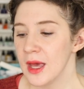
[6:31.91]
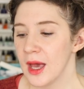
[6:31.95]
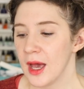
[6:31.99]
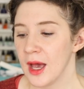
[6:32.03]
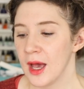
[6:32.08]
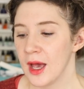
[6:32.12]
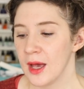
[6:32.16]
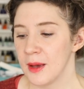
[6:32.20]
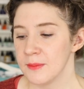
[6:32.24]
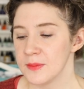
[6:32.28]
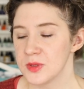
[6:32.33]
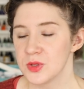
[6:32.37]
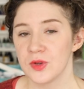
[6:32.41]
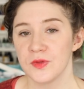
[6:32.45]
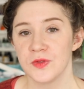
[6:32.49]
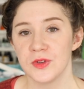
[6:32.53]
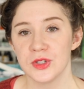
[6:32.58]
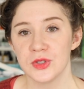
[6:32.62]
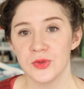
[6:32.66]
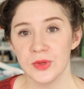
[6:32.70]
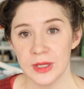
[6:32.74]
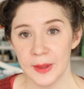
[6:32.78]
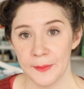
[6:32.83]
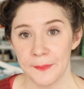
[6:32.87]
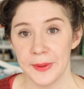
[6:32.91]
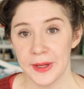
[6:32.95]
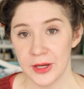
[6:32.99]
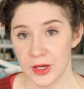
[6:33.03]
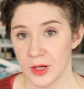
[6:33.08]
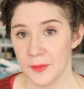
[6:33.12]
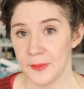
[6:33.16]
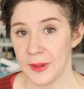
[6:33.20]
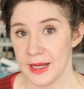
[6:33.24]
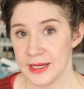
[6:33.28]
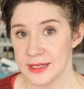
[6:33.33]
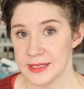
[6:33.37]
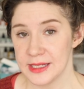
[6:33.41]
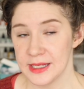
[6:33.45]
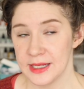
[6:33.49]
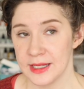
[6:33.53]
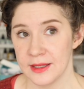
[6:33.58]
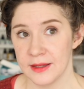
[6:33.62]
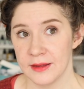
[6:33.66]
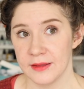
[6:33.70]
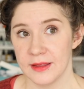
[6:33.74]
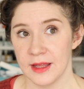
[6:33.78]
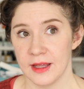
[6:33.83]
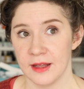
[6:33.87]
Um, so if you're doing a bigger
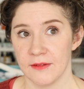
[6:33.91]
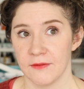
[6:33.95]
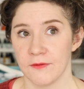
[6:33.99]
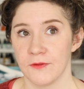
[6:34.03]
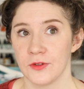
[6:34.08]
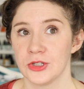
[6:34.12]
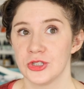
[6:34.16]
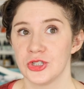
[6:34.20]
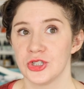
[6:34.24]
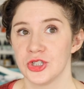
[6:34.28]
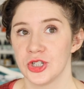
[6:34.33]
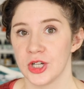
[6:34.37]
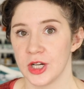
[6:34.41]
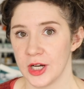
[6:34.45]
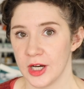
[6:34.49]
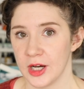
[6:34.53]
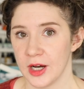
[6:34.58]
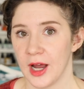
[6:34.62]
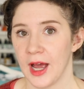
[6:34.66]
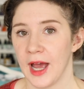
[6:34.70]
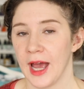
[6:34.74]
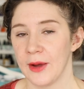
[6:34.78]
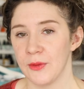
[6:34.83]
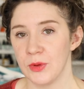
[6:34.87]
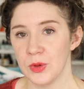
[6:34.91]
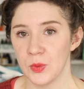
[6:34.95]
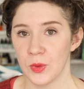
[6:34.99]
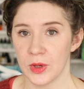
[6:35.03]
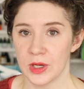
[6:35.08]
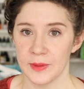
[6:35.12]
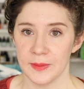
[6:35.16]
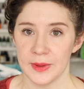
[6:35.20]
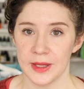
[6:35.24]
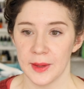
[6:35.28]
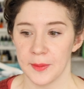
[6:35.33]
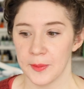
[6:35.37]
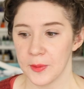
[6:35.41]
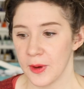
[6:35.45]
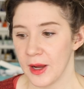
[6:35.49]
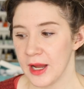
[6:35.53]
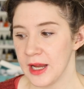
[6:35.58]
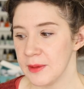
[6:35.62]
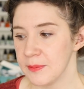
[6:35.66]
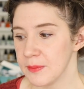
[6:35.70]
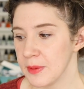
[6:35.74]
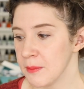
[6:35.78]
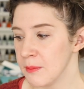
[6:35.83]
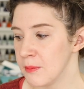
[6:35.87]
painting, then for sure I would want to be
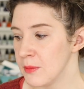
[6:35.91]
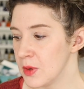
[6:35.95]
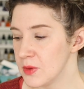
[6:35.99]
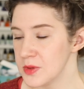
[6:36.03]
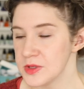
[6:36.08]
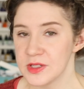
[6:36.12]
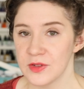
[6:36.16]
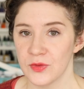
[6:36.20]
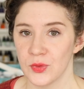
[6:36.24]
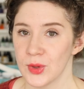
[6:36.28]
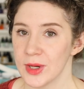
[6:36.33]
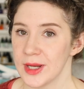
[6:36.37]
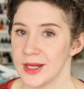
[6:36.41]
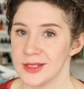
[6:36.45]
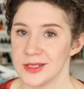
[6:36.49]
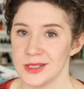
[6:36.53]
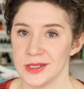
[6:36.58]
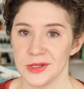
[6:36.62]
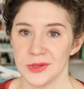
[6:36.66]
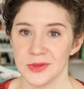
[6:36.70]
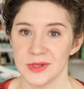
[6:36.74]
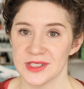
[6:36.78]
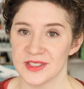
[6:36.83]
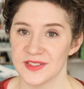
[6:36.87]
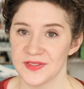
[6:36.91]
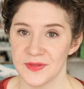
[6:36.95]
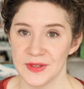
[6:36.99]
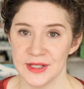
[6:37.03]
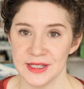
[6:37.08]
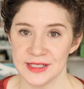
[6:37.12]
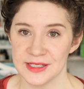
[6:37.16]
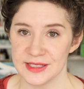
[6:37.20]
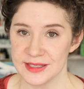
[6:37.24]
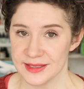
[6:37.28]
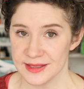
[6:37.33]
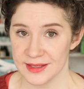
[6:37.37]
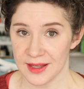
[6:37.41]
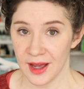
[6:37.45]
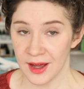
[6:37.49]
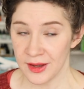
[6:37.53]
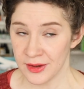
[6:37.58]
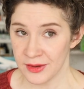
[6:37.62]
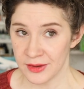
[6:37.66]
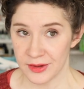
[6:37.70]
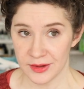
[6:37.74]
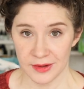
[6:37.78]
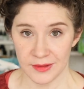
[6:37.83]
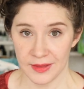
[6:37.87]
upright. But most of what I do is, is
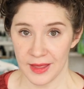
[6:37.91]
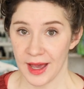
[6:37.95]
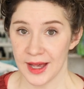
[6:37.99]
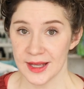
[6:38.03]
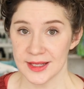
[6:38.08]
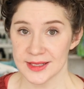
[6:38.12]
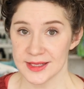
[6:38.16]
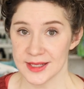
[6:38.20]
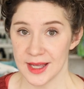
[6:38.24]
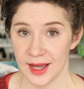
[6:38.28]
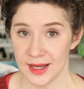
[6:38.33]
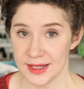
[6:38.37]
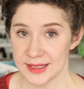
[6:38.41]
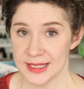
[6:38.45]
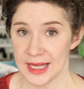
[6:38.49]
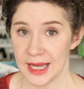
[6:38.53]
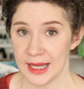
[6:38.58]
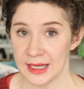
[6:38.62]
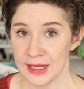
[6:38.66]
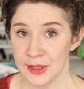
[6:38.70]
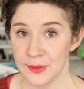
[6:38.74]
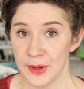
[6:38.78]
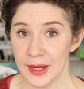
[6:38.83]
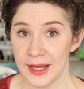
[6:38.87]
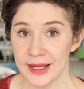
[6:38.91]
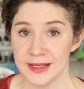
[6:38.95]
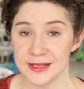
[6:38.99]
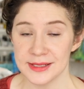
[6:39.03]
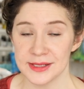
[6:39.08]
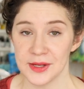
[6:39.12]
under that size anyway.